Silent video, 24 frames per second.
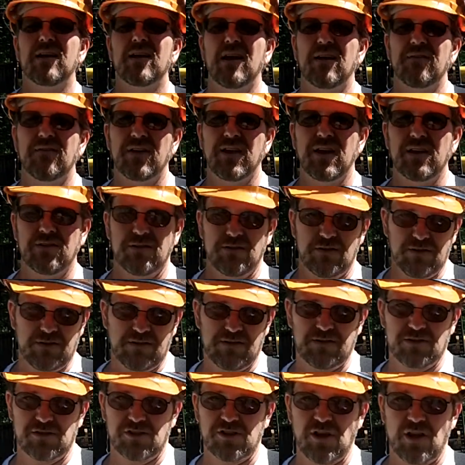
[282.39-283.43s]
If you get,
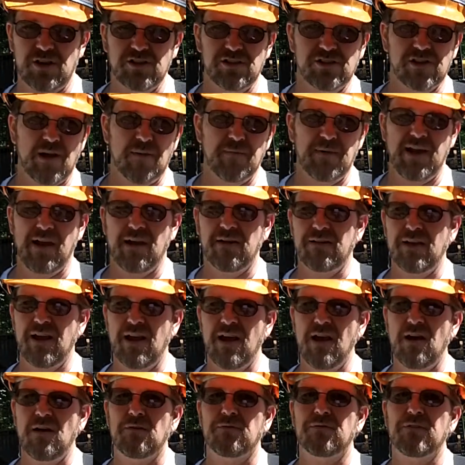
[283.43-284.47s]
there's studies coming out
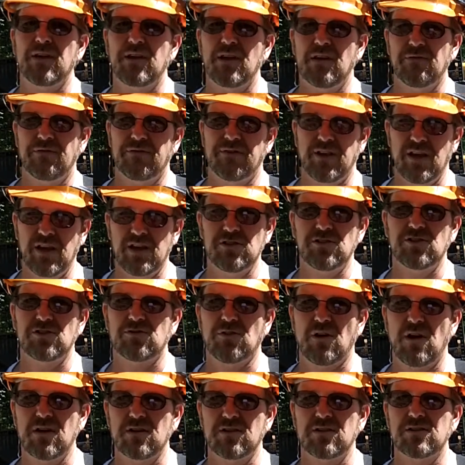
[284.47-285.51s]
now, if you give kids
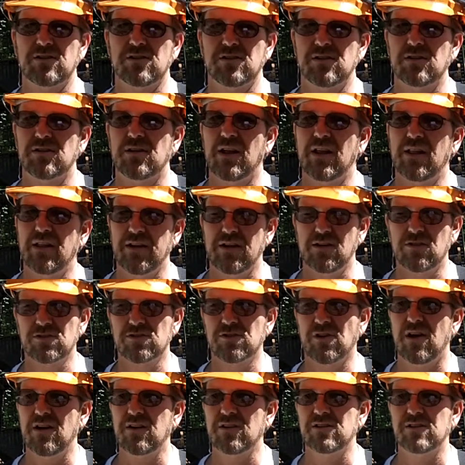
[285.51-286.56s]
drugs, illegal
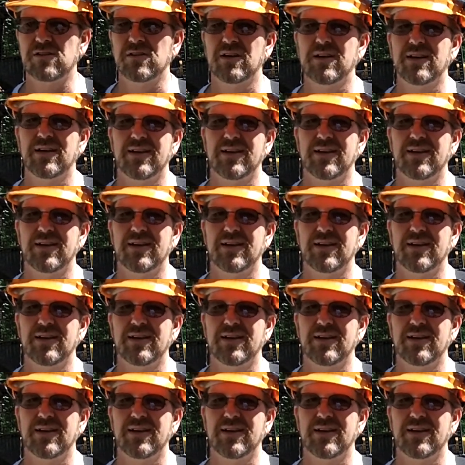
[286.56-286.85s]
drugs,